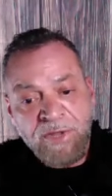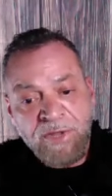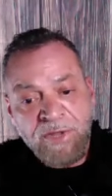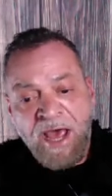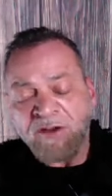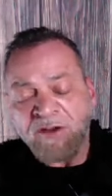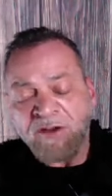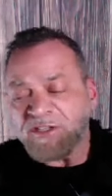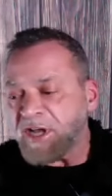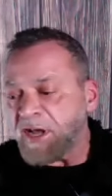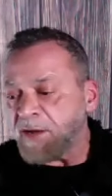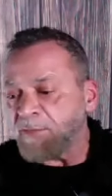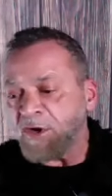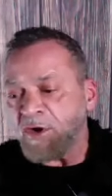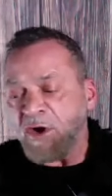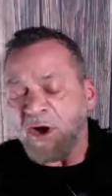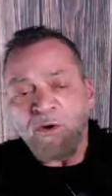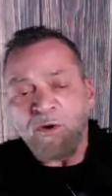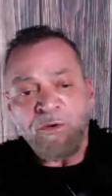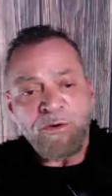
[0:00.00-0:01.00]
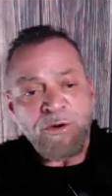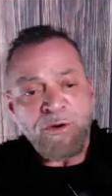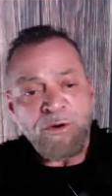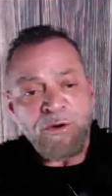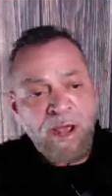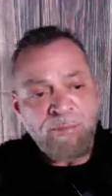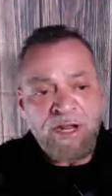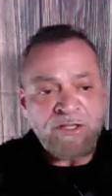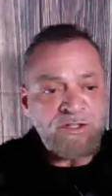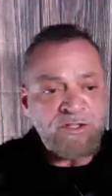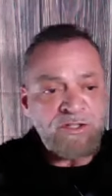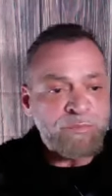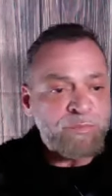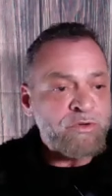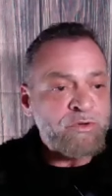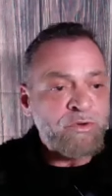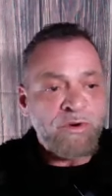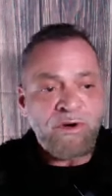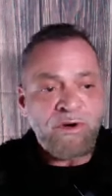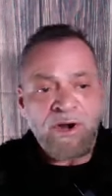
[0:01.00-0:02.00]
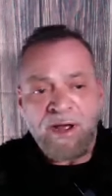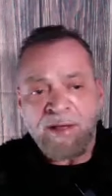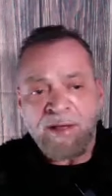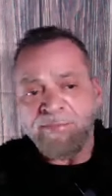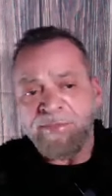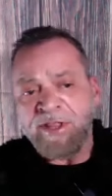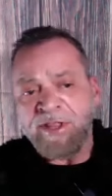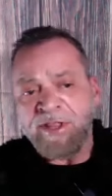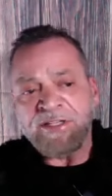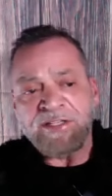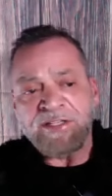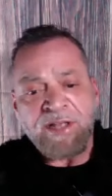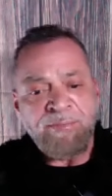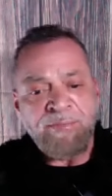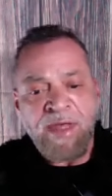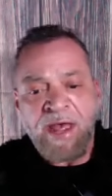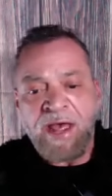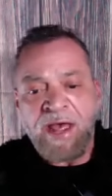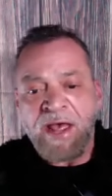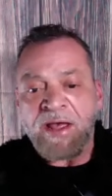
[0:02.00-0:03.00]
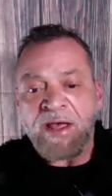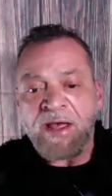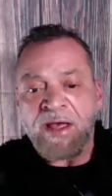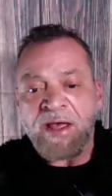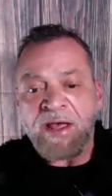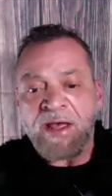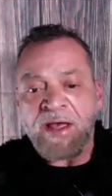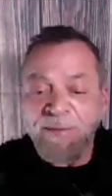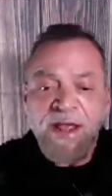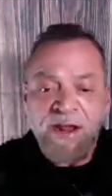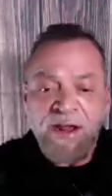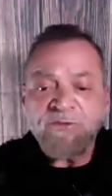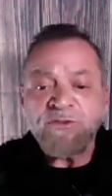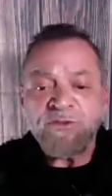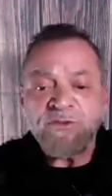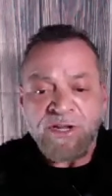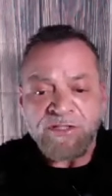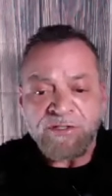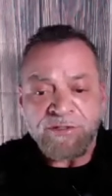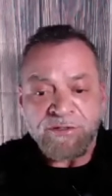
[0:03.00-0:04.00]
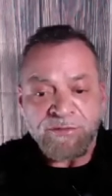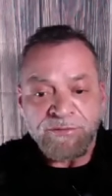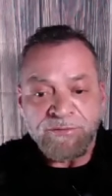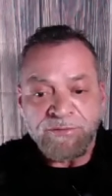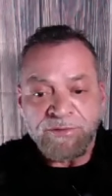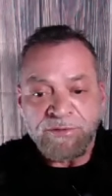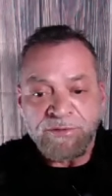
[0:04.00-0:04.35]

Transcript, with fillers: I don't say I'm an owner, I'm an entrepreneur, I'm this, I'm that. I'm a hairdresser.